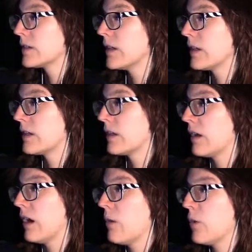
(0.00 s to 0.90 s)
Then
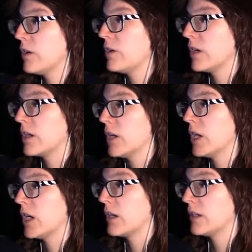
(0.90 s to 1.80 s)
how are you a
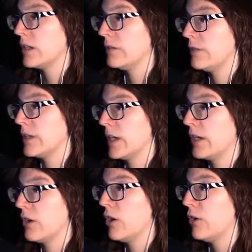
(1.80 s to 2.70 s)
god if you
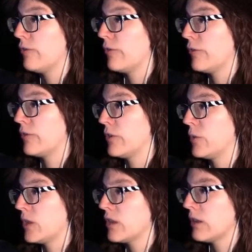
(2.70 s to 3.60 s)
can offer so
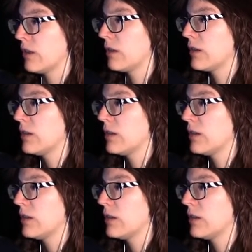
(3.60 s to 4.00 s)
little?"